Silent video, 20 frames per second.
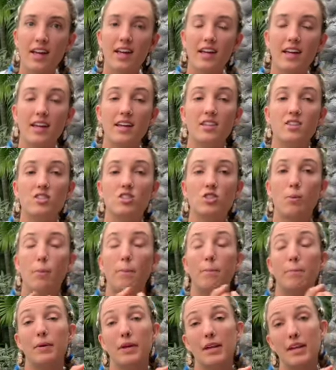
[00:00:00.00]
is to
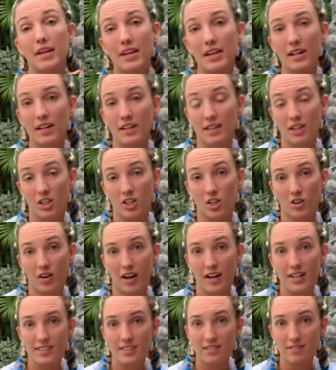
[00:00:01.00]
be in the
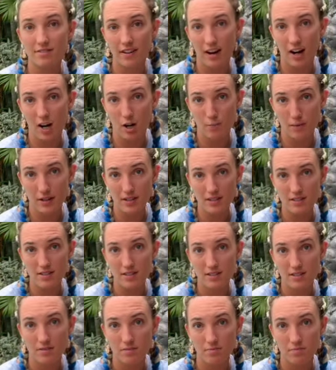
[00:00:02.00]
correct environment,